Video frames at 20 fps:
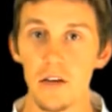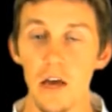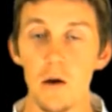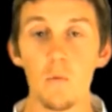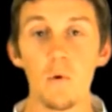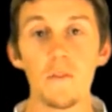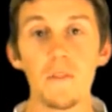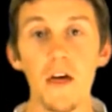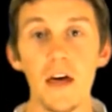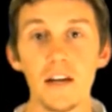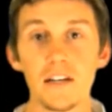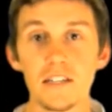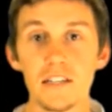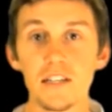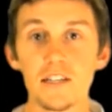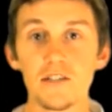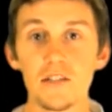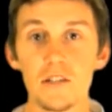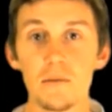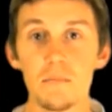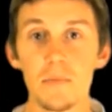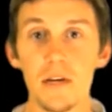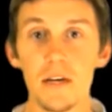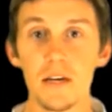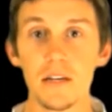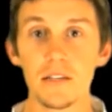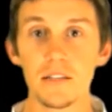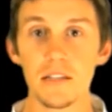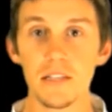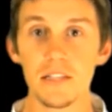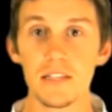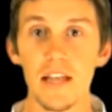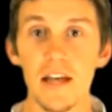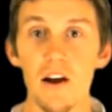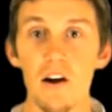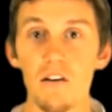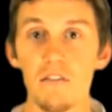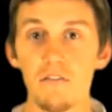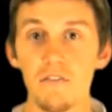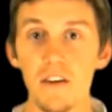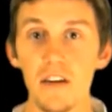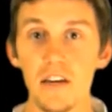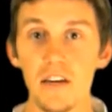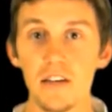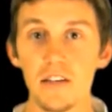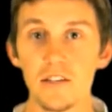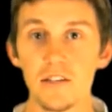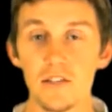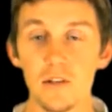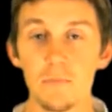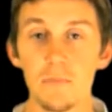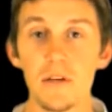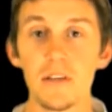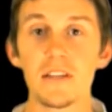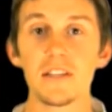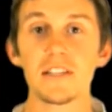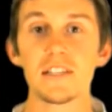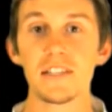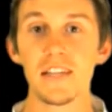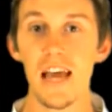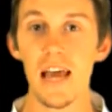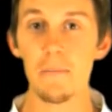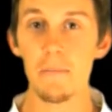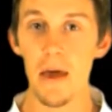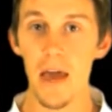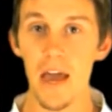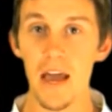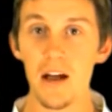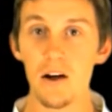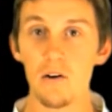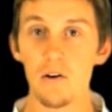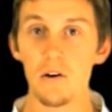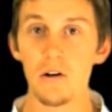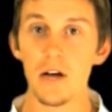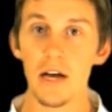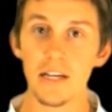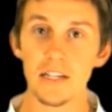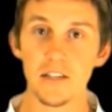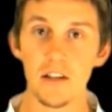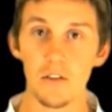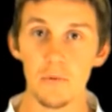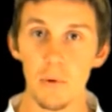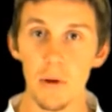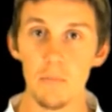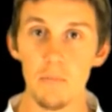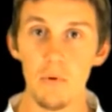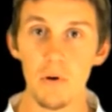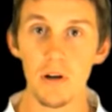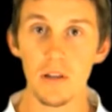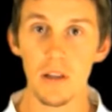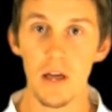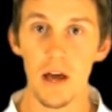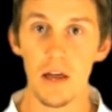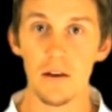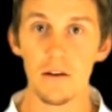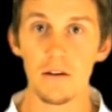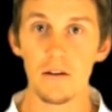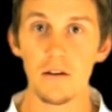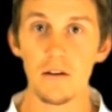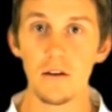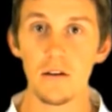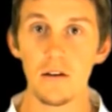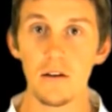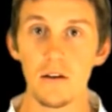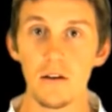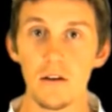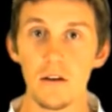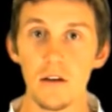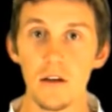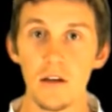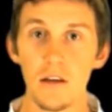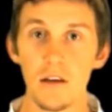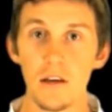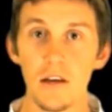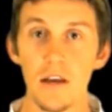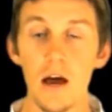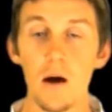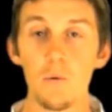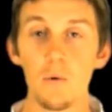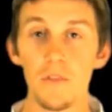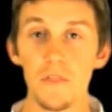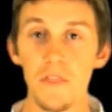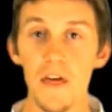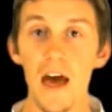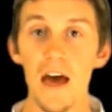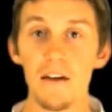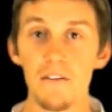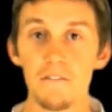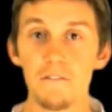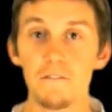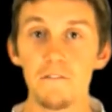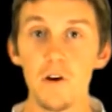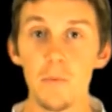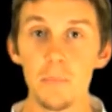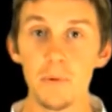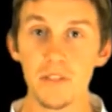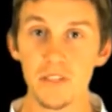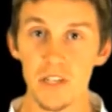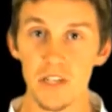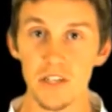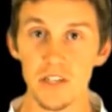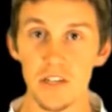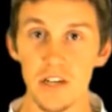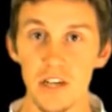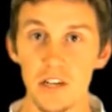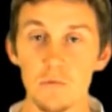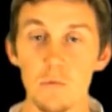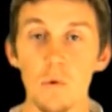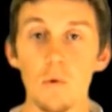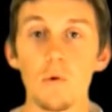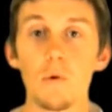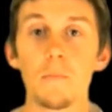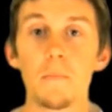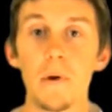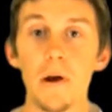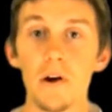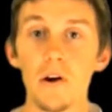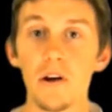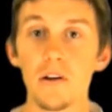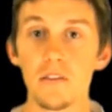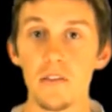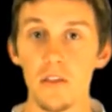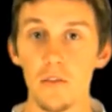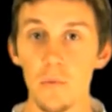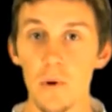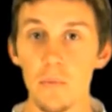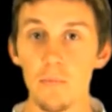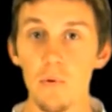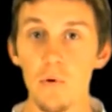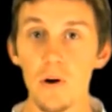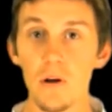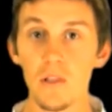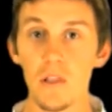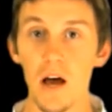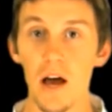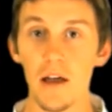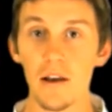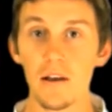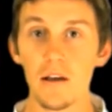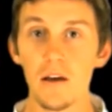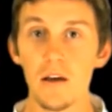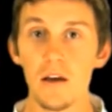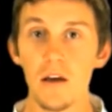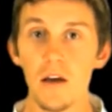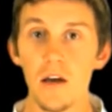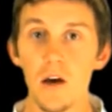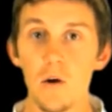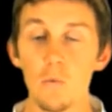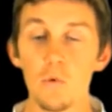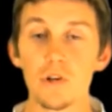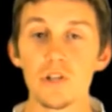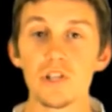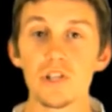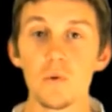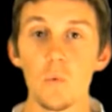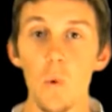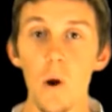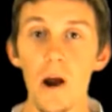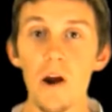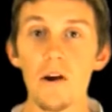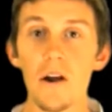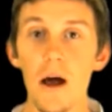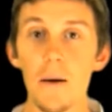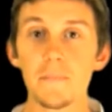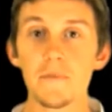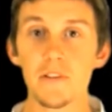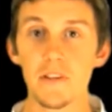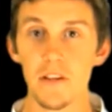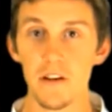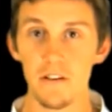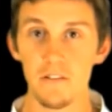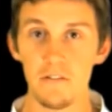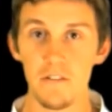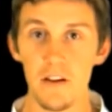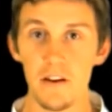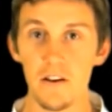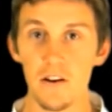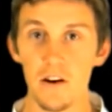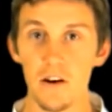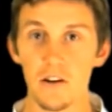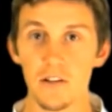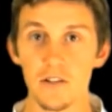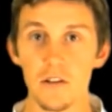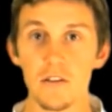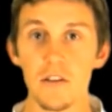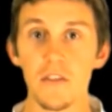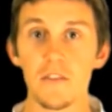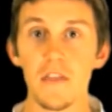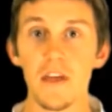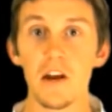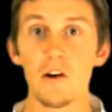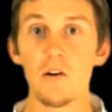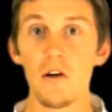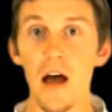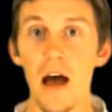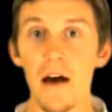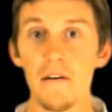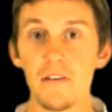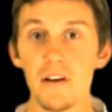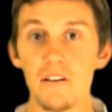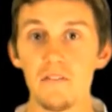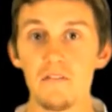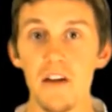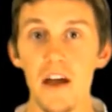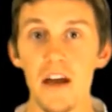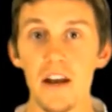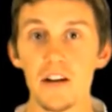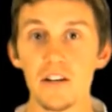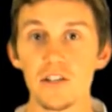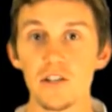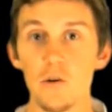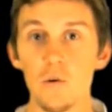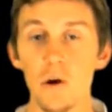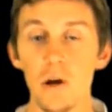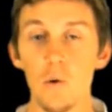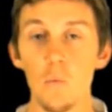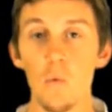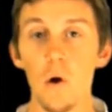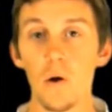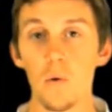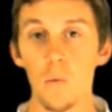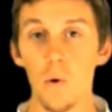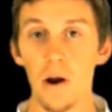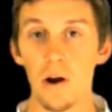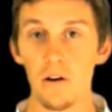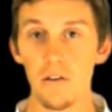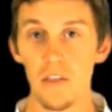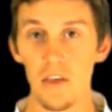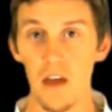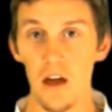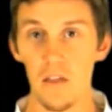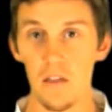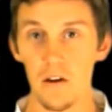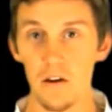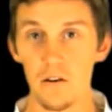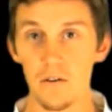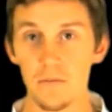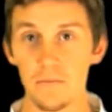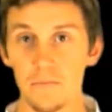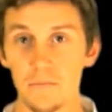And what that essentially means is that our feet should be the same angle as the three-point line. Now, with that foot positioning where we're mirroring the three-point line, we're squared up to the defender so that they don't have an advantage going one way or the other.